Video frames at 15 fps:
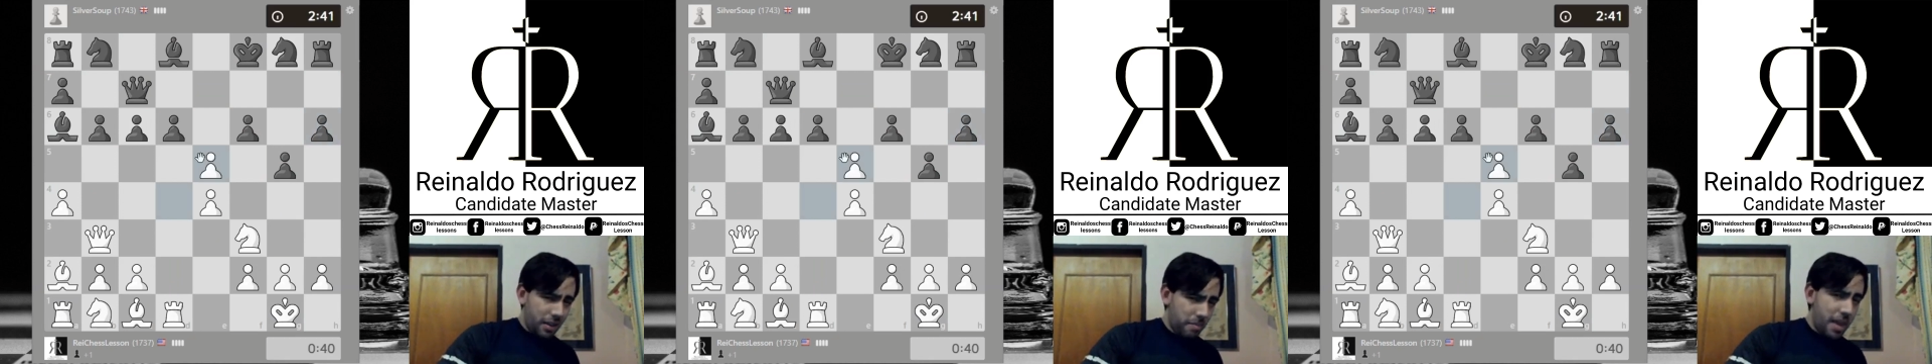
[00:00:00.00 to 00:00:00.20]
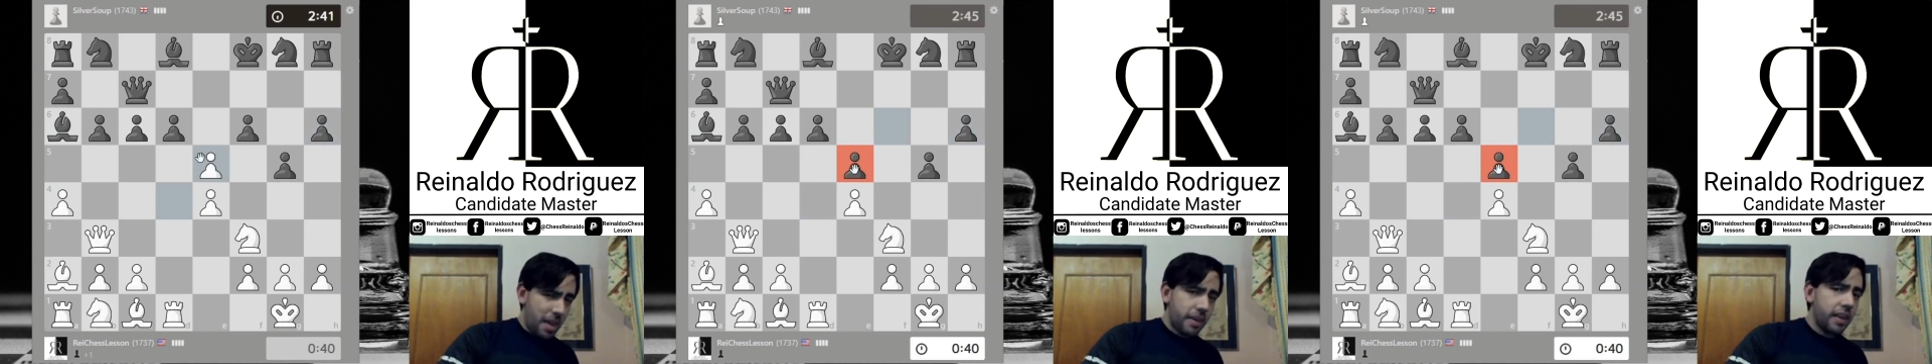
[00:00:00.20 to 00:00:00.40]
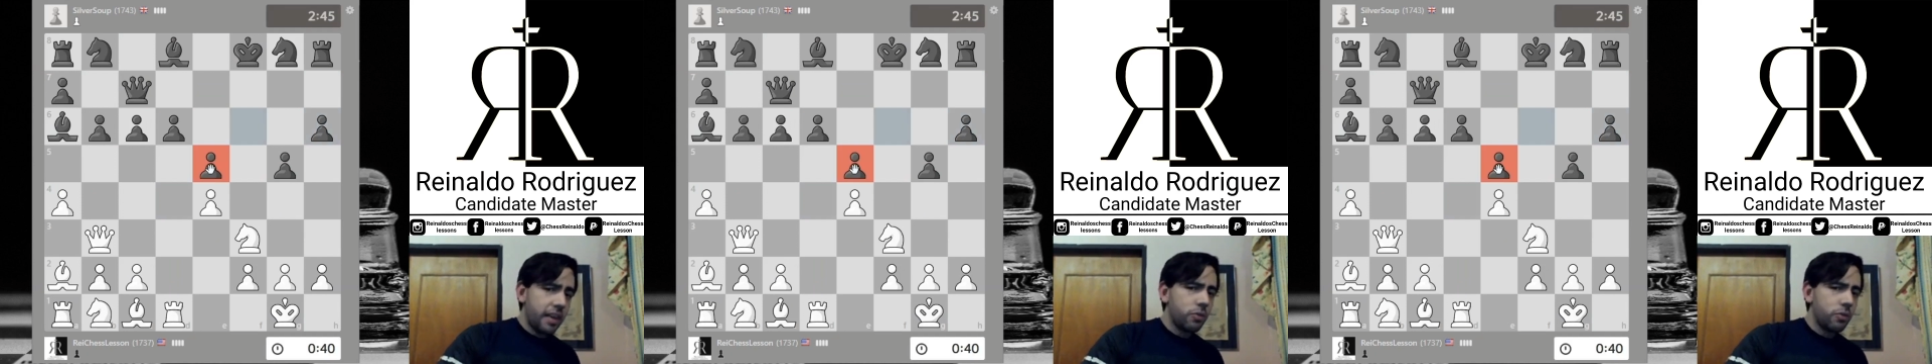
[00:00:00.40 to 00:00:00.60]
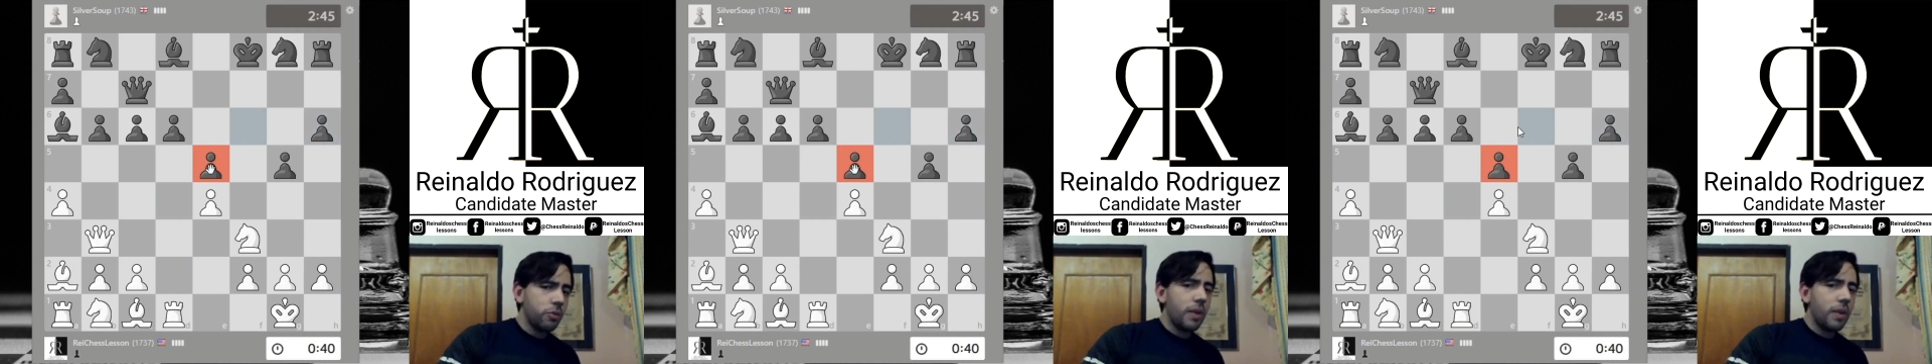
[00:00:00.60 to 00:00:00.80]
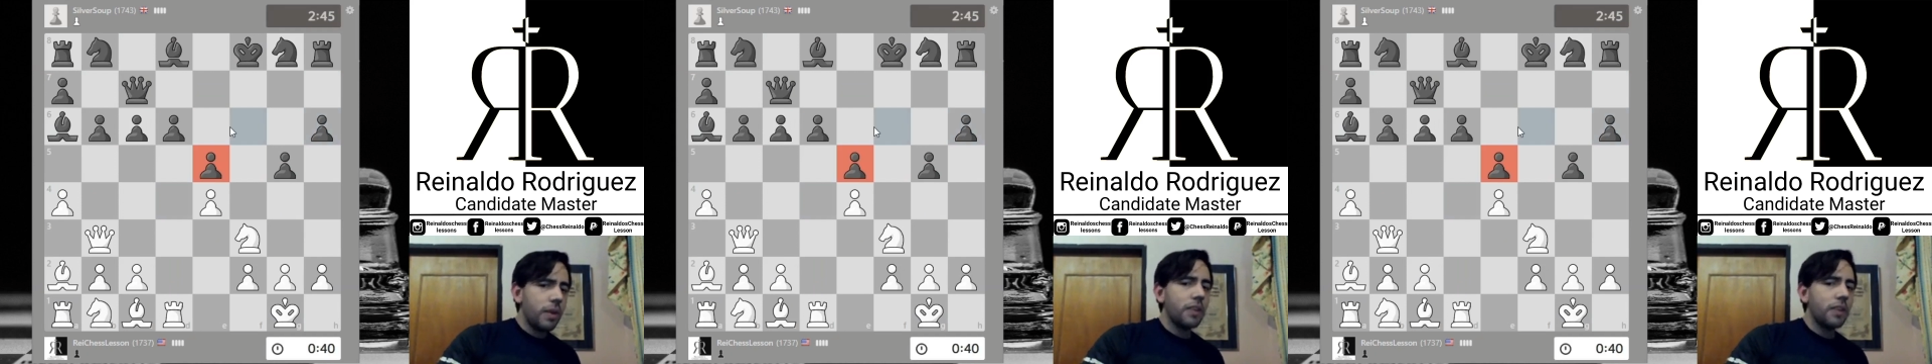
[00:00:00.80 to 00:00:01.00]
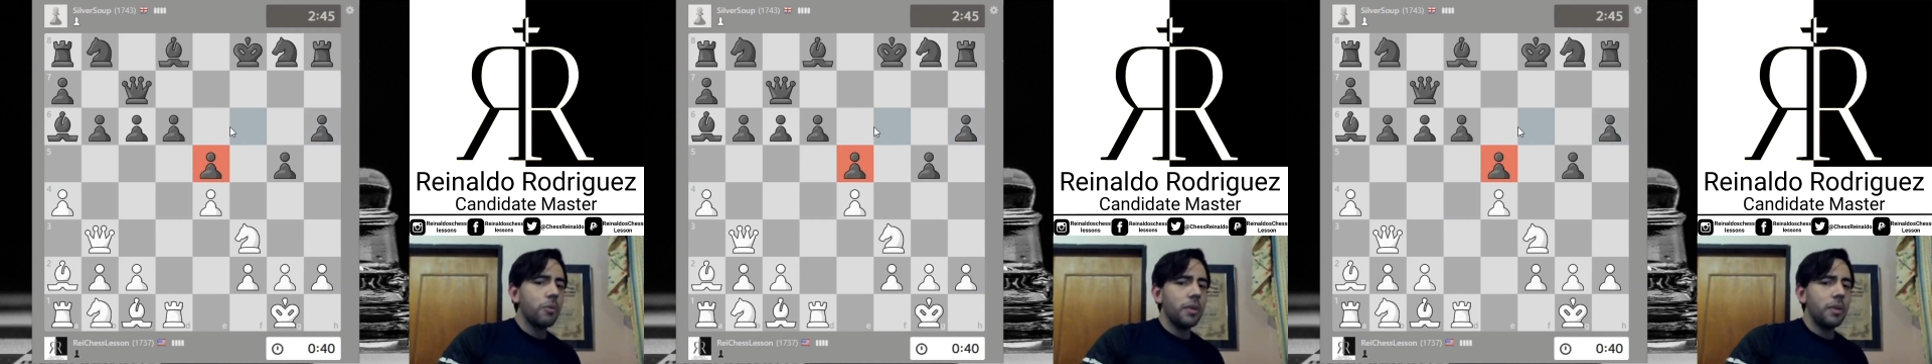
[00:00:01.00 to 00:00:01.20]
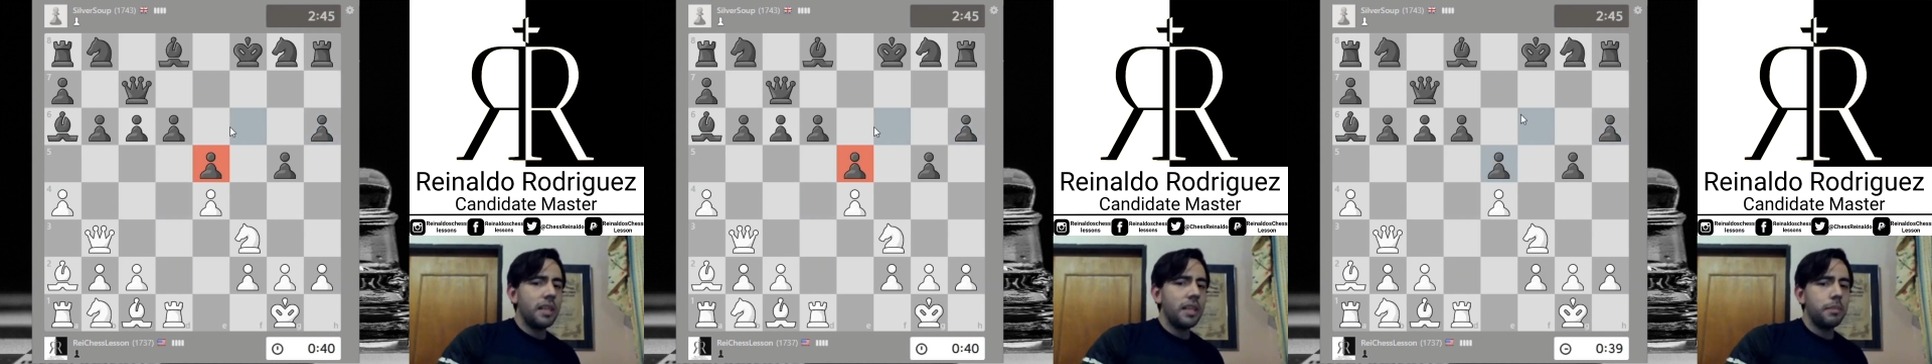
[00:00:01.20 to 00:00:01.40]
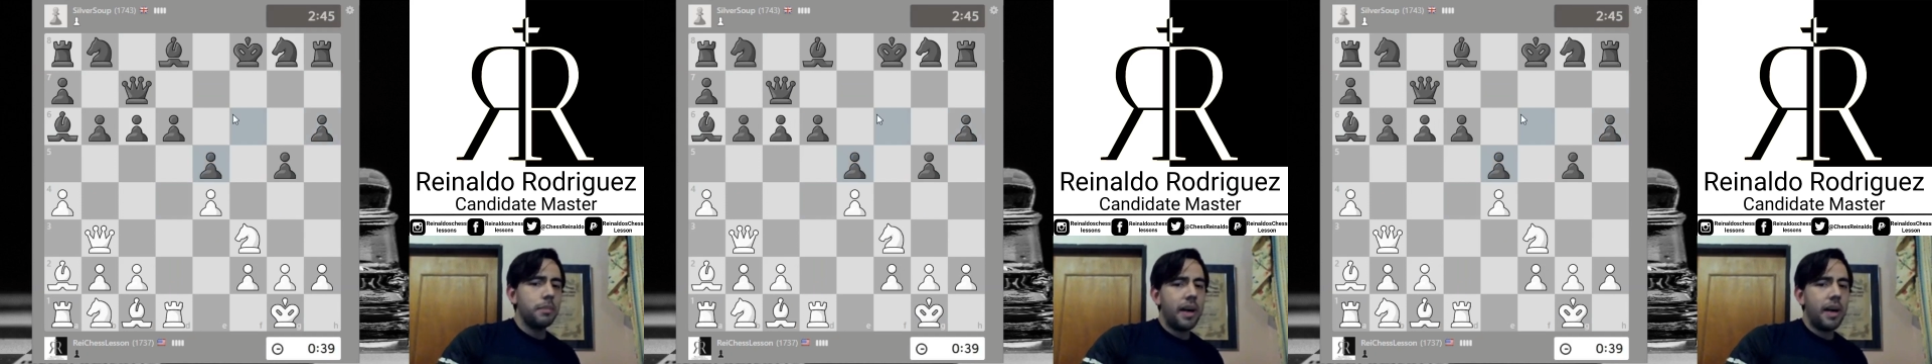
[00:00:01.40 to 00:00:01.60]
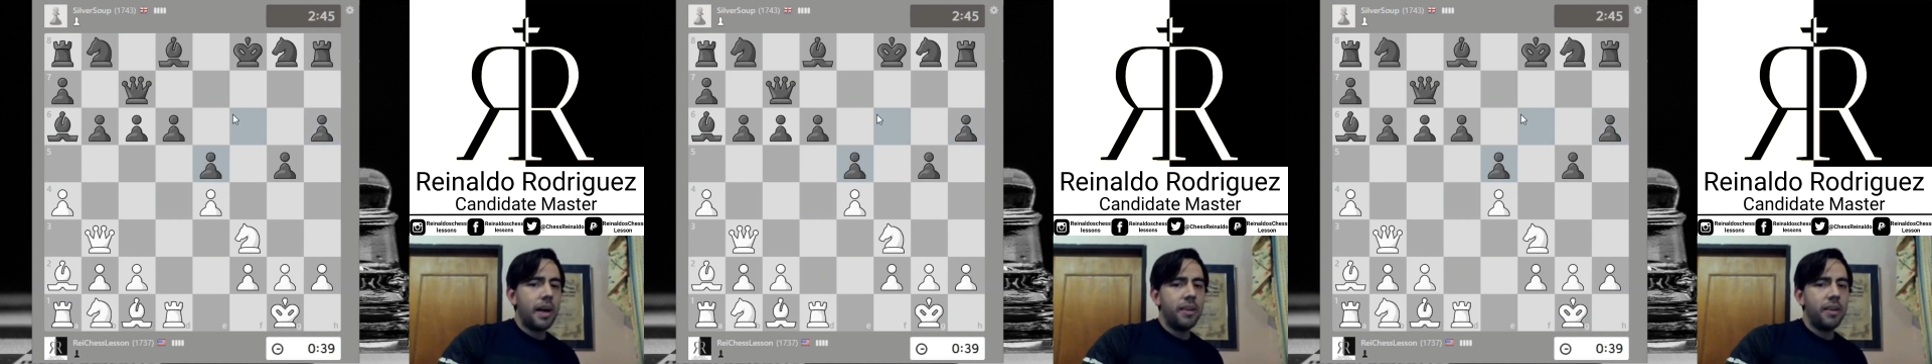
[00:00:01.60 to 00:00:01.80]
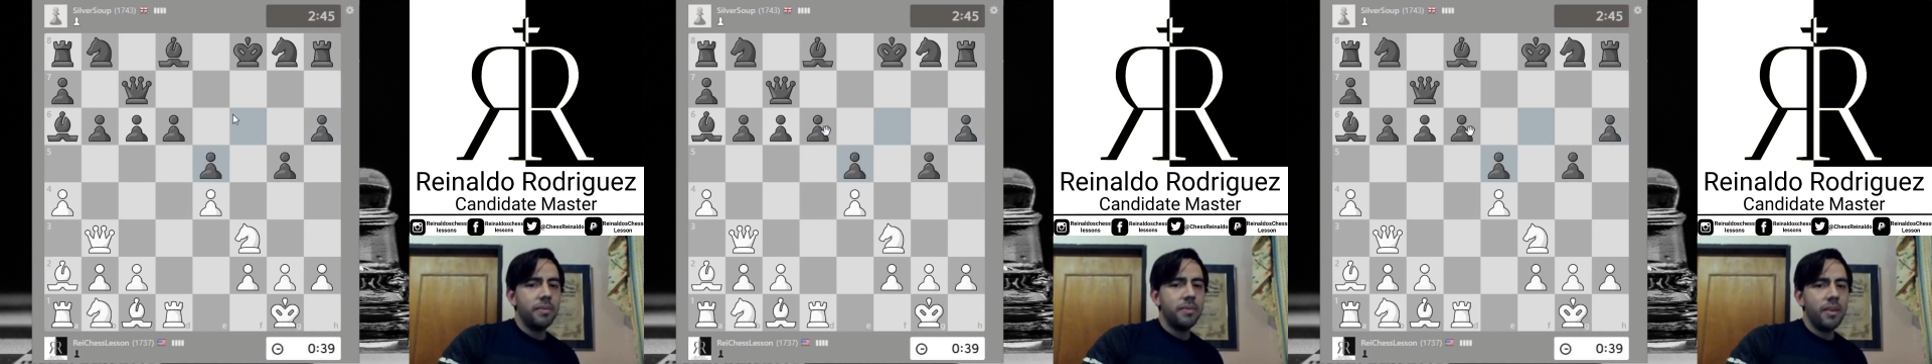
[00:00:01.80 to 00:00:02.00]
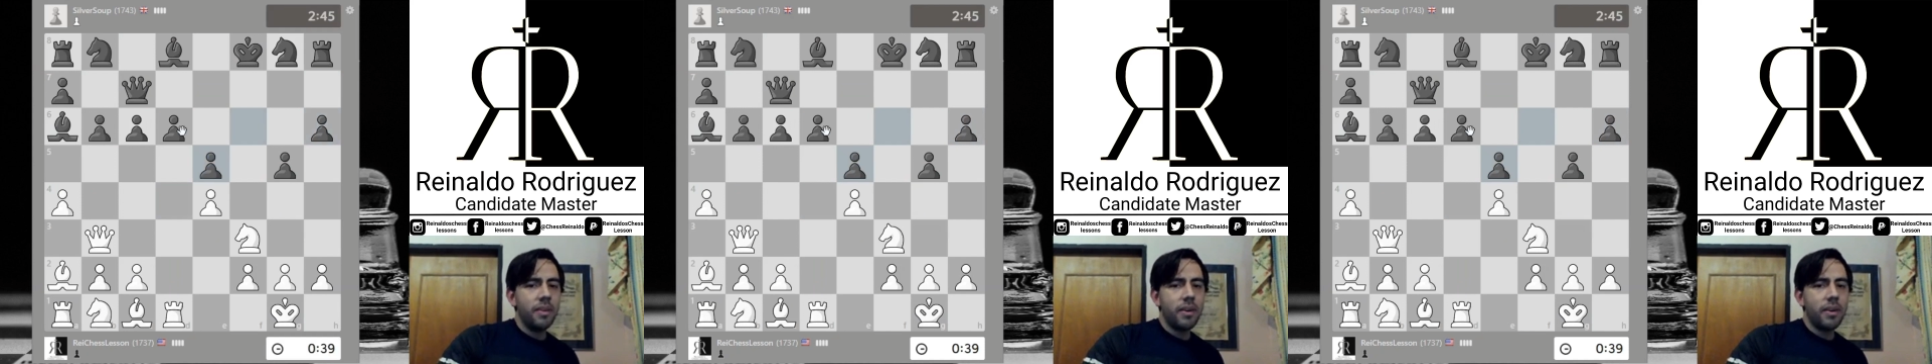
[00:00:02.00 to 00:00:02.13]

Maybe he's going to capture with this pawn.